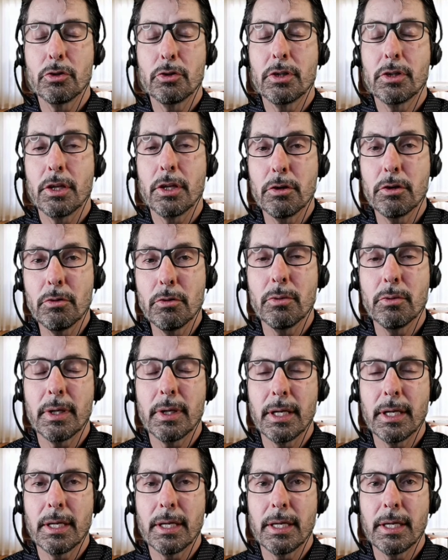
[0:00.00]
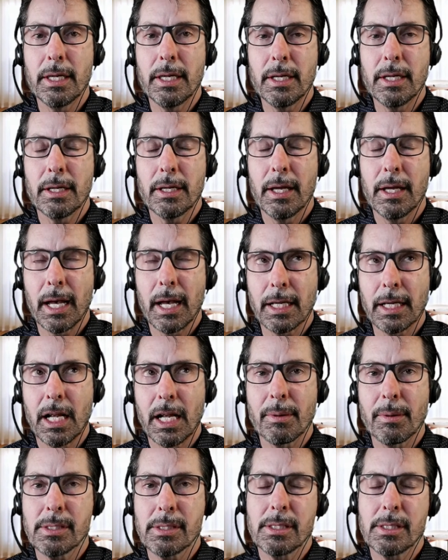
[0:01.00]
to the new
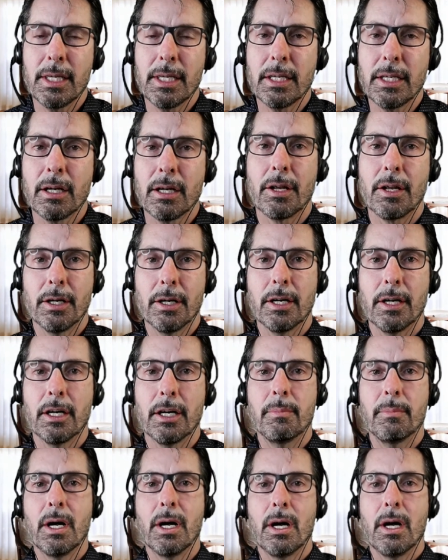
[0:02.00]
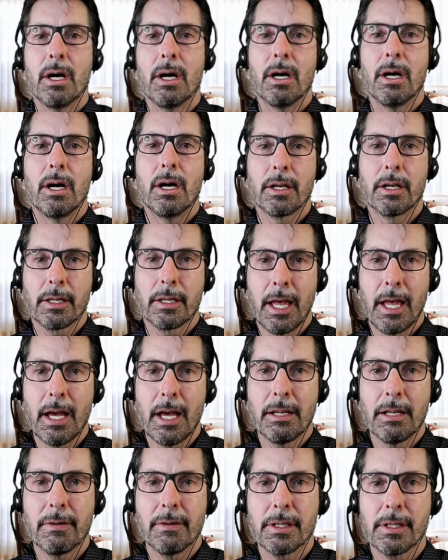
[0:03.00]
economics econ hub on
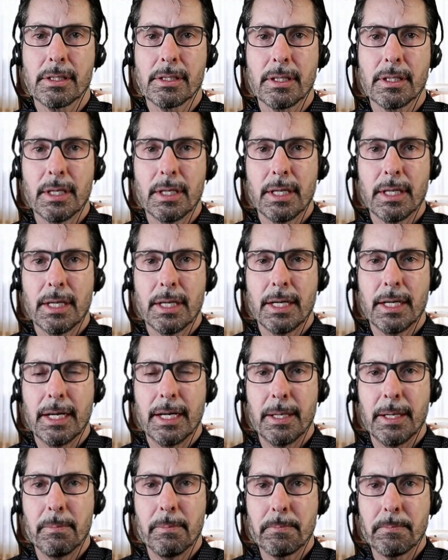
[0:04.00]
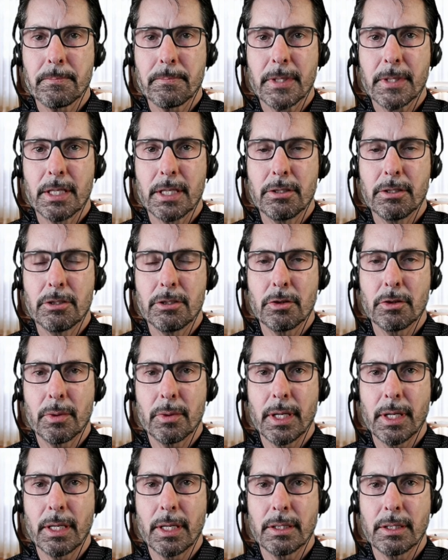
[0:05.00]
Canvas. Um,
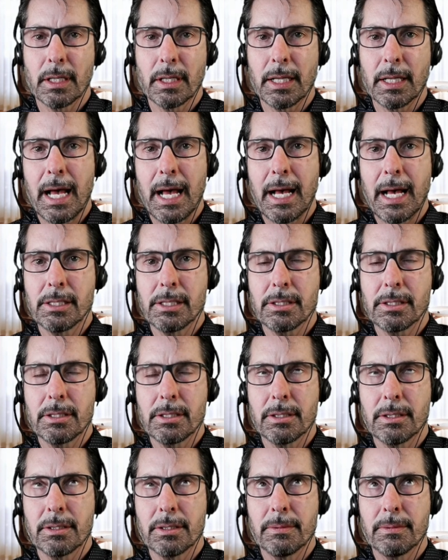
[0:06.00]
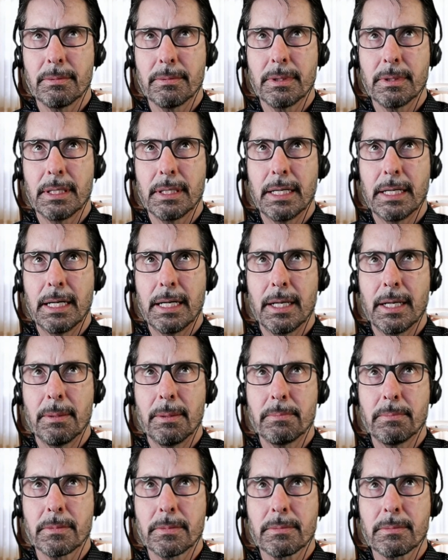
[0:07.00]
During the last
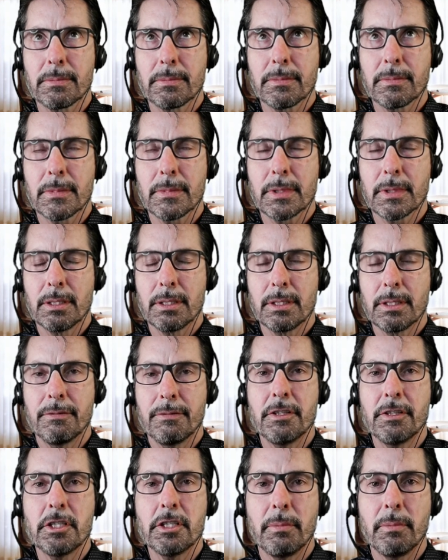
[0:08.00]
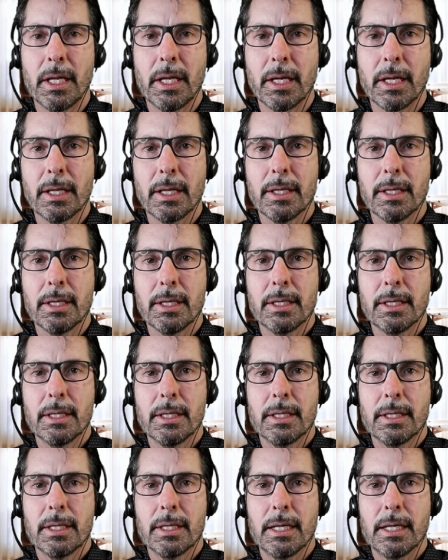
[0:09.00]
uh, division meeting,
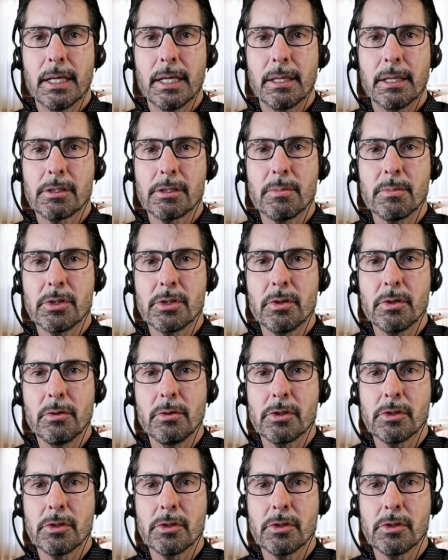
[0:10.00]
some